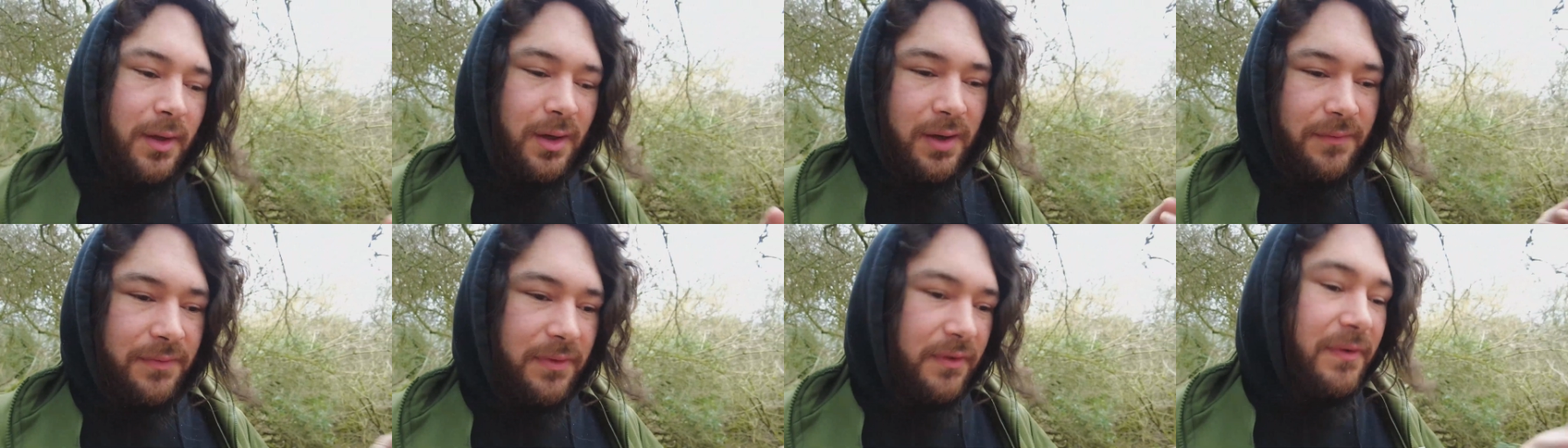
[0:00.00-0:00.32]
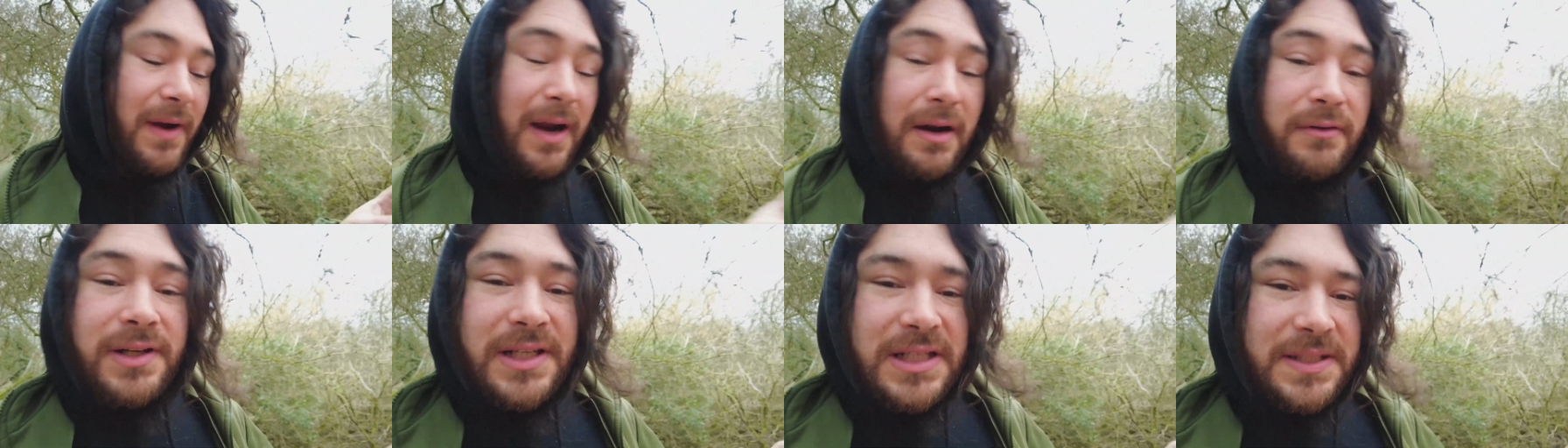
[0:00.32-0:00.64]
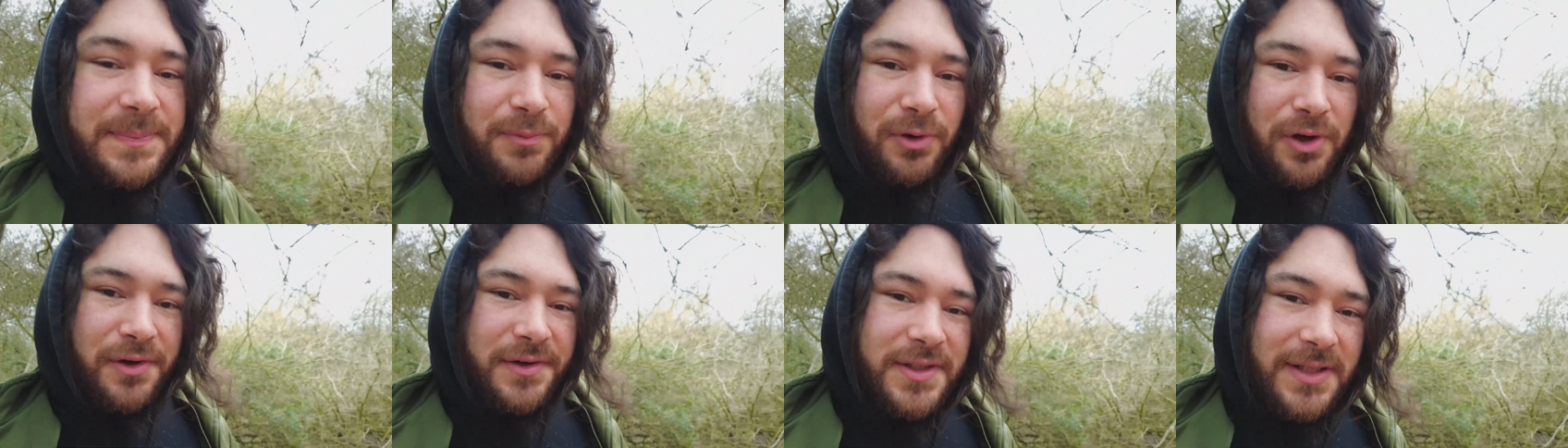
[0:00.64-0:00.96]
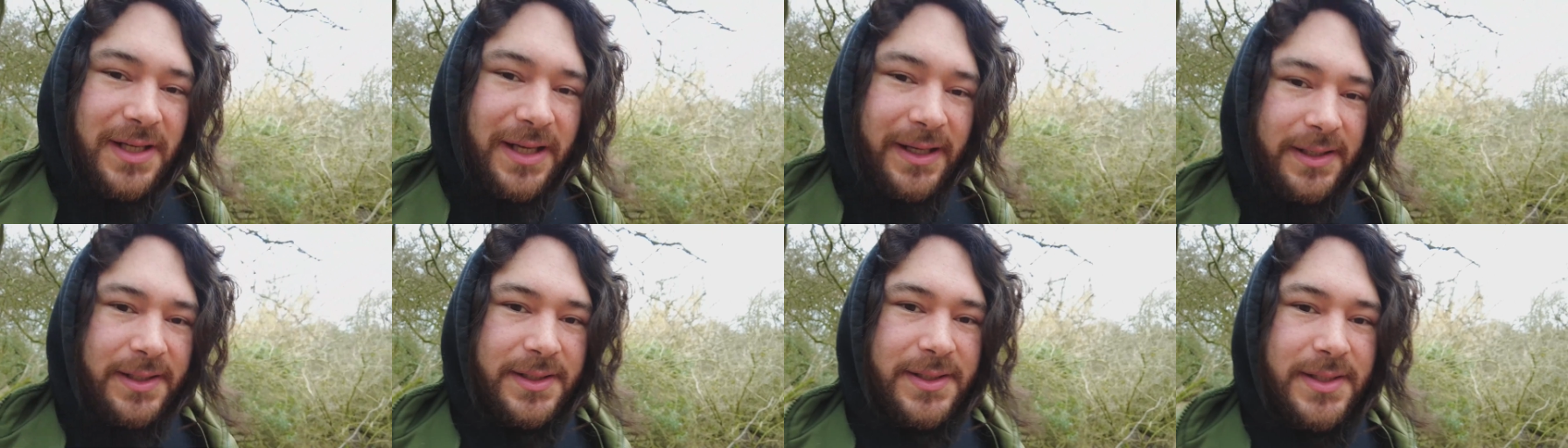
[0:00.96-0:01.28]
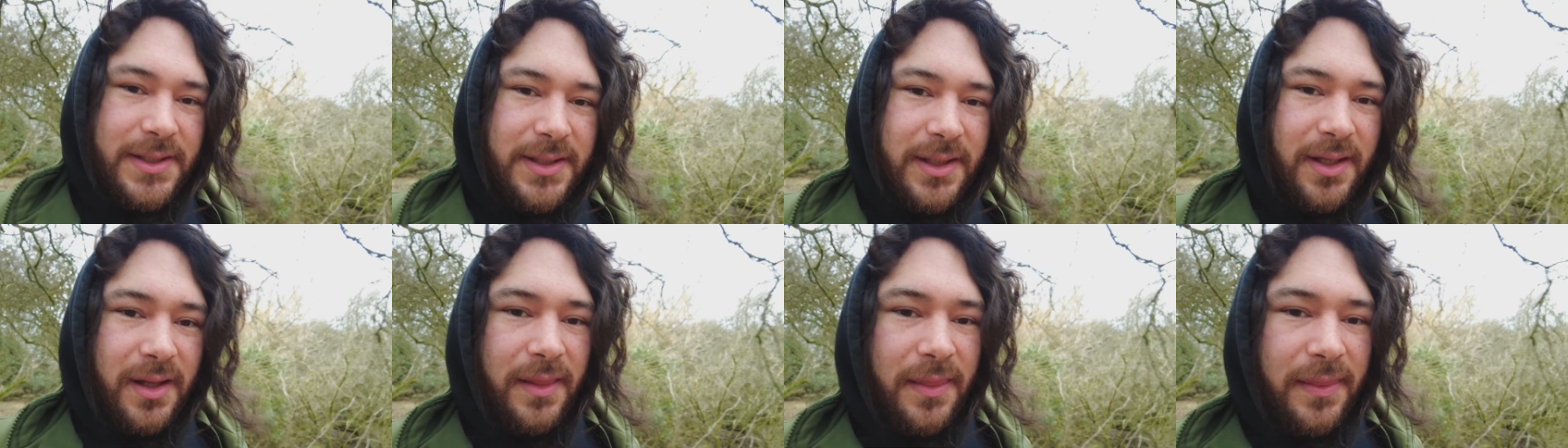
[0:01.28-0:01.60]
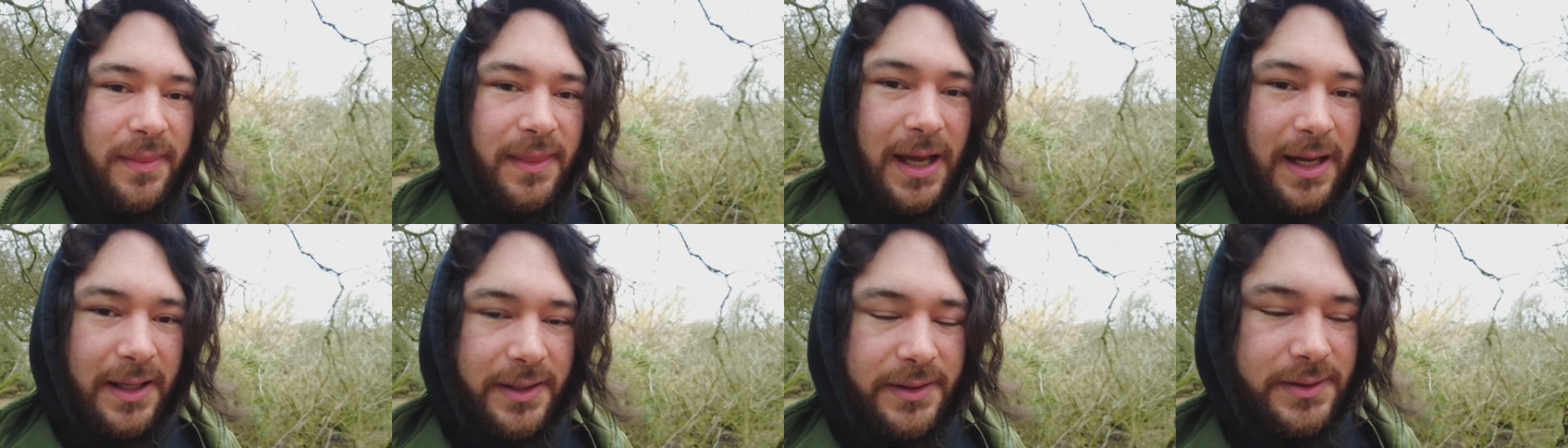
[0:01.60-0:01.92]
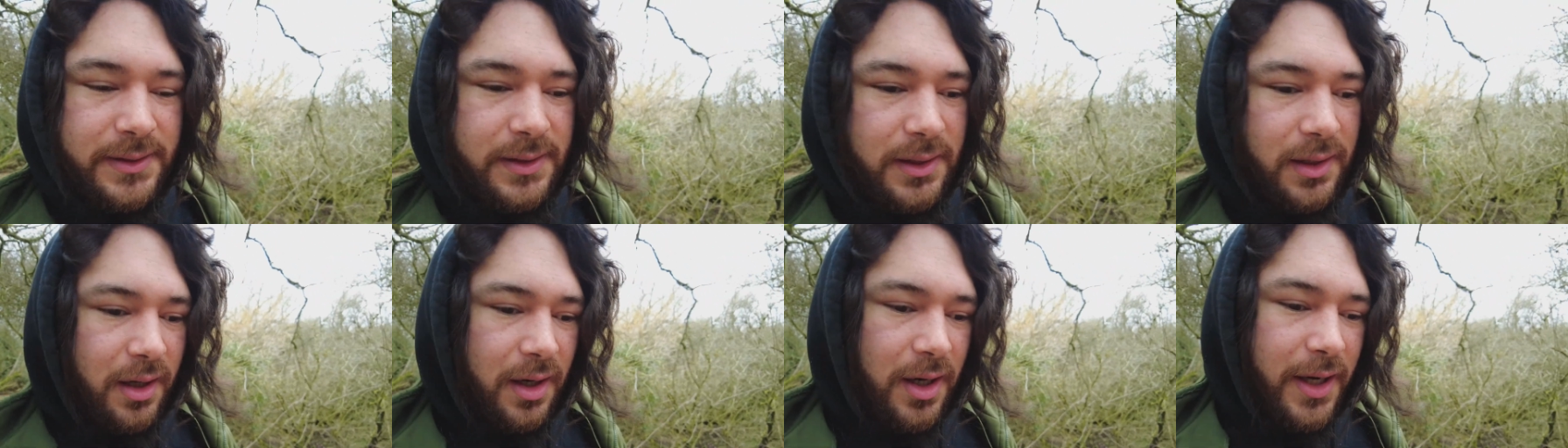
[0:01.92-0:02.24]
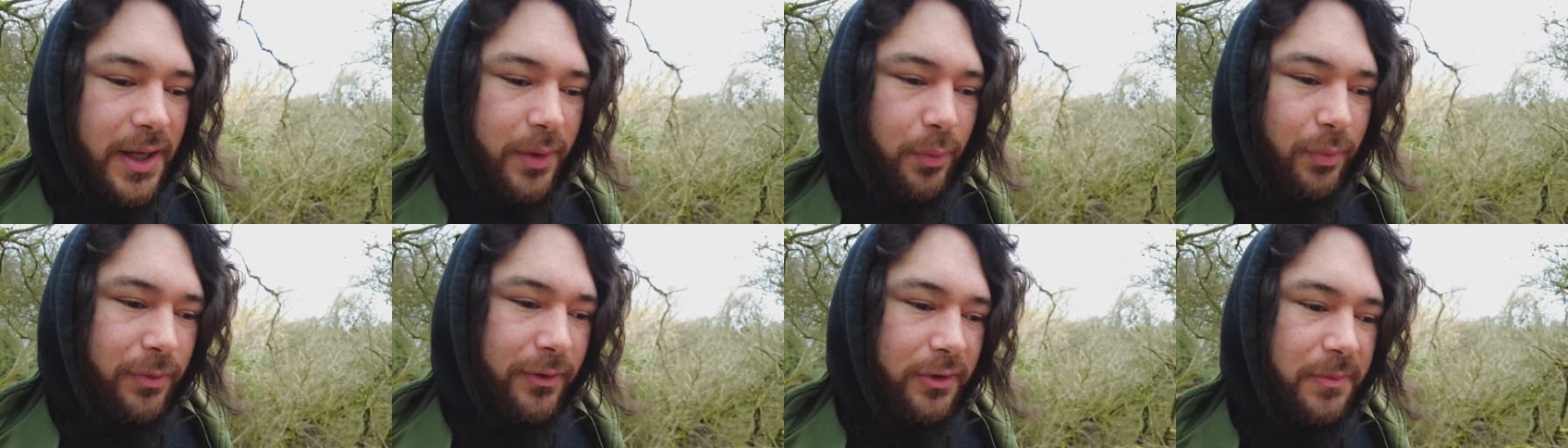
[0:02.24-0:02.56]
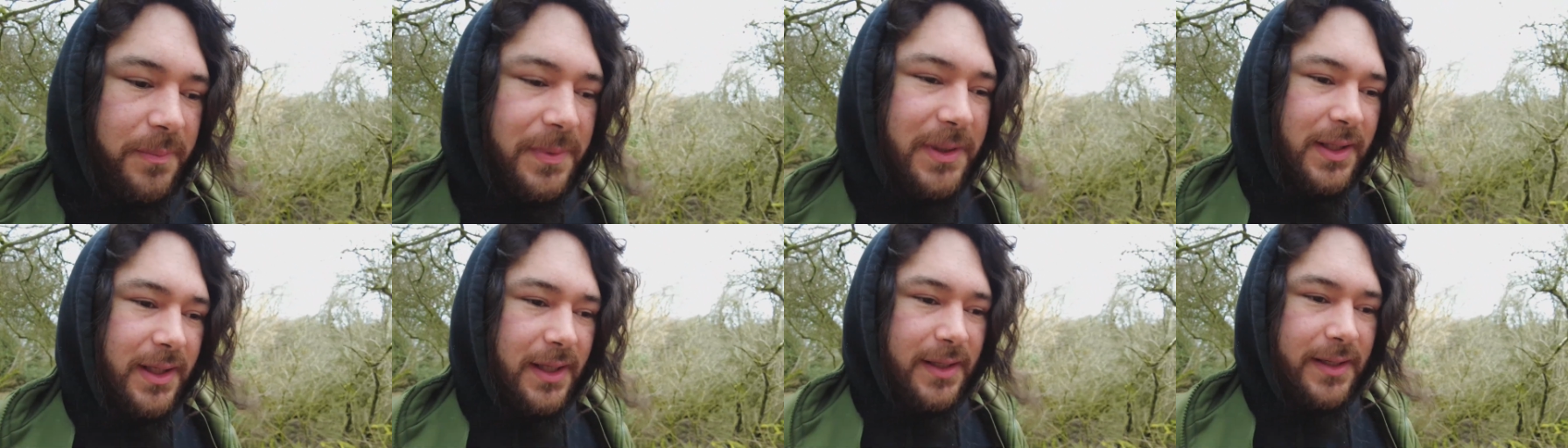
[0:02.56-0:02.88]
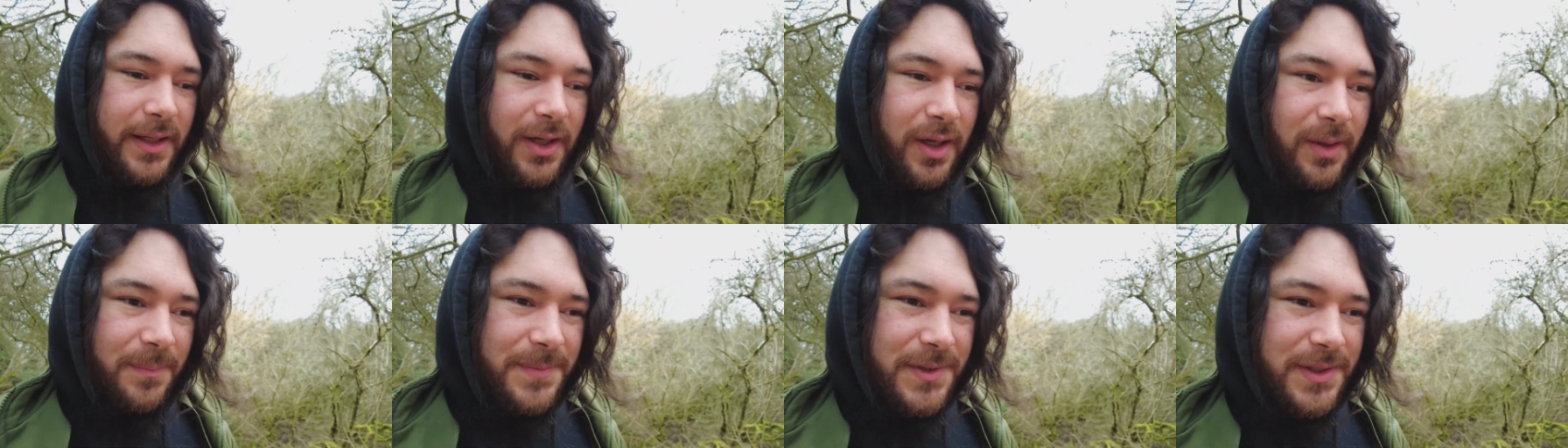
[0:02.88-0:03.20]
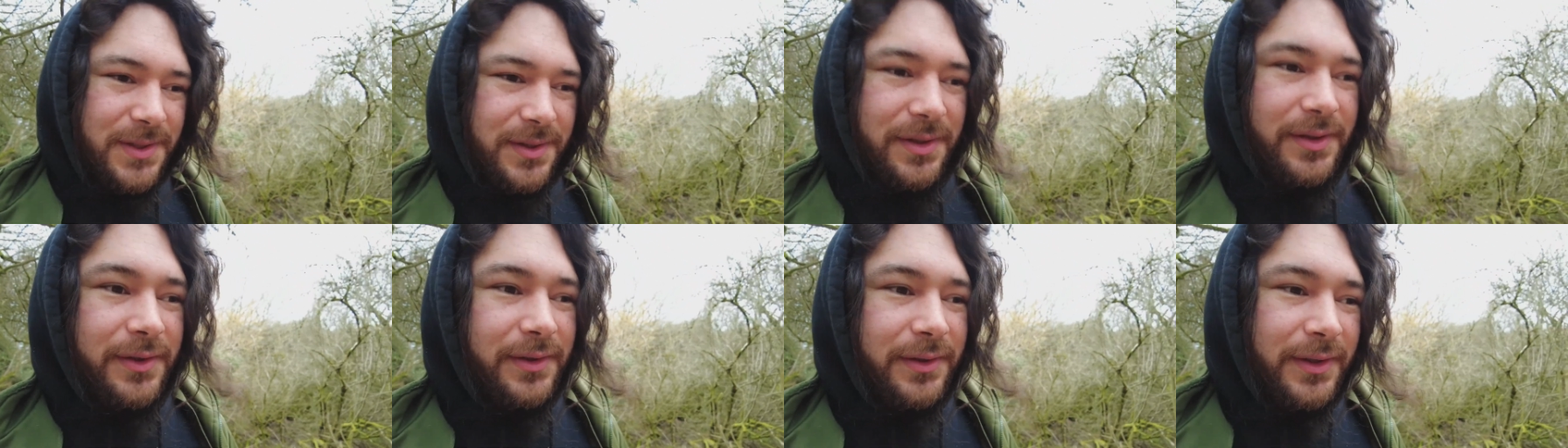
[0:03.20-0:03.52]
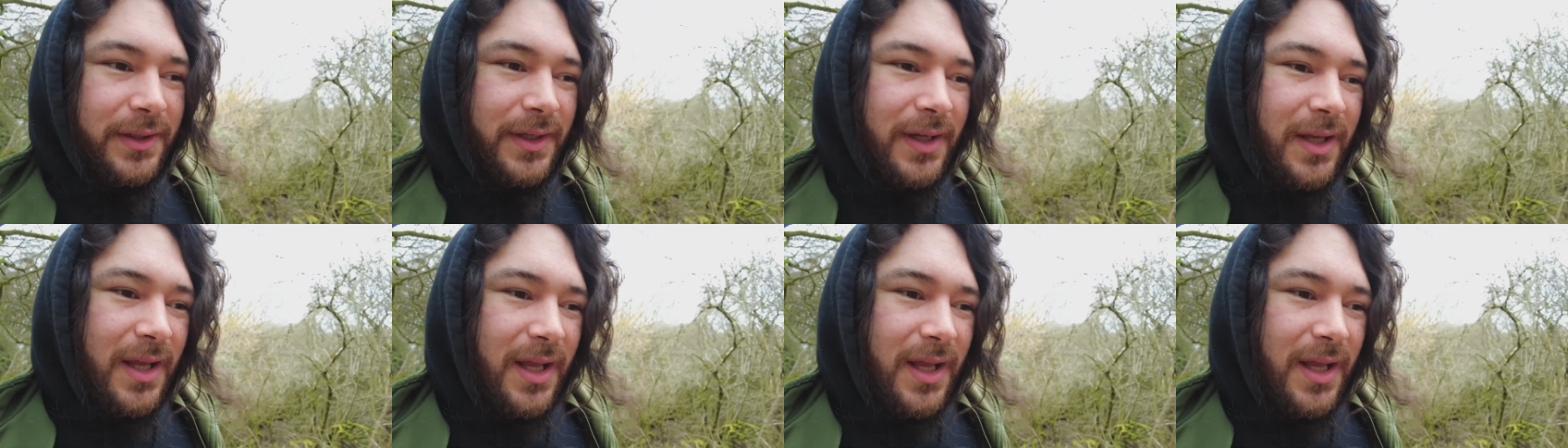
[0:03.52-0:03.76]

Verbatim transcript: of the various projects that I will be getting up to.